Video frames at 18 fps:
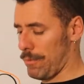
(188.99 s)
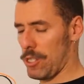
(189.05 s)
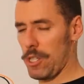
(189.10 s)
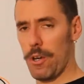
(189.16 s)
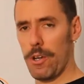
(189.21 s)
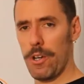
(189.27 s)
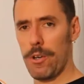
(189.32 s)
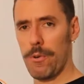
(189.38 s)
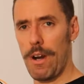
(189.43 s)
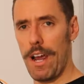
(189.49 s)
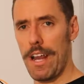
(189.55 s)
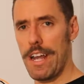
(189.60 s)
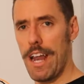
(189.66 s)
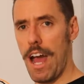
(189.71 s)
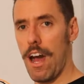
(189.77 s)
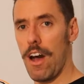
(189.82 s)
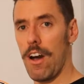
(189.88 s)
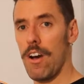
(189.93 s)
show you right
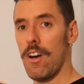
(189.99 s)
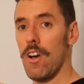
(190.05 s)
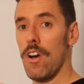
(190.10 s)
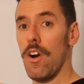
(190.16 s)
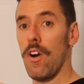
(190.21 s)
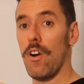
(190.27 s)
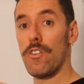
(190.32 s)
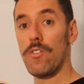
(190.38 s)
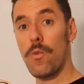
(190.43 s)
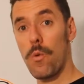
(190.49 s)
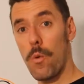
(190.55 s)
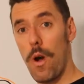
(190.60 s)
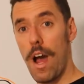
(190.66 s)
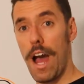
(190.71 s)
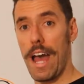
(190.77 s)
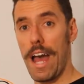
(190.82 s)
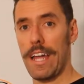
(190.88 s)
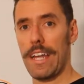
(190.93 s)
now on
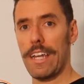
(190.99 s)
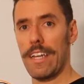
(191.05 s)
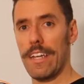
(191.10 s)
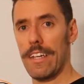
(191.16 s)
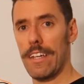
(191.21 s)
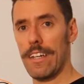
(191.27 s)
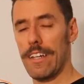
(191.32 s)
why